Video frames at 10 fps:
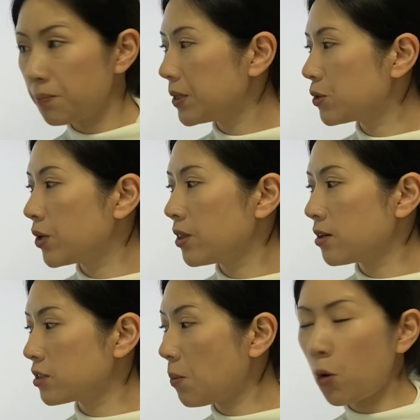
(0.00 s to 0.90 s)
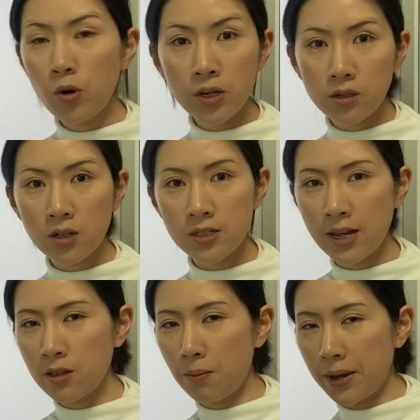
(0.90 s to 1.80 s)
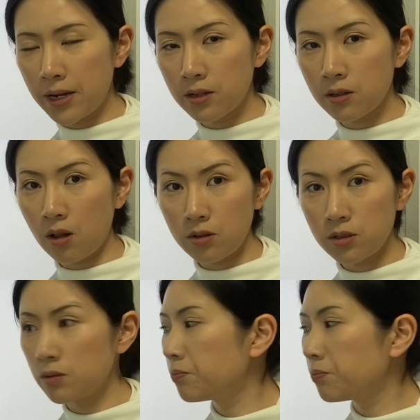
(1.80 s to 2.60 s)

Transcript: between the subordinate clause and the main clause.